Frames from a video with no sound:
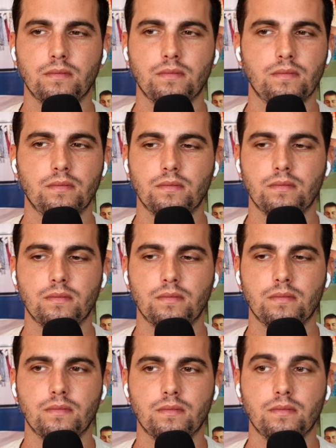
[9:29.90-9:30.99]

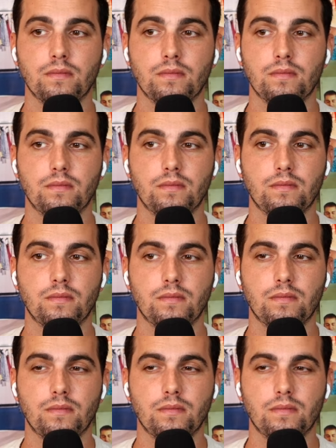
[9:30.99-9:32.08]

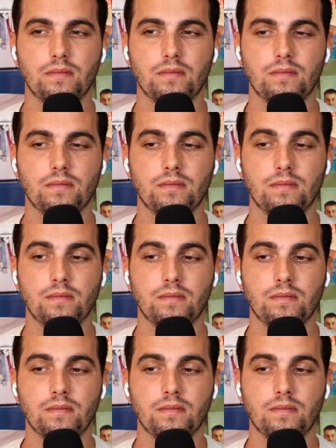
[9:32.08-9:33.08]
(not speaking)